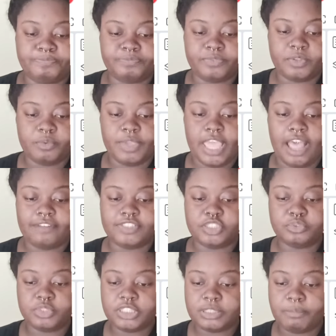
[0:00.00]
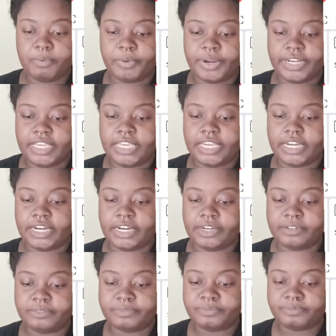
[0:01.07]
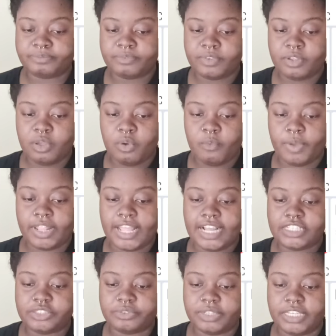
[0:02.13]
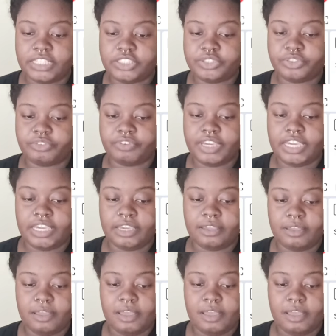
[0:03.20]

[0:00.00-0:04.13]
We have two support here. Well, actually it's three.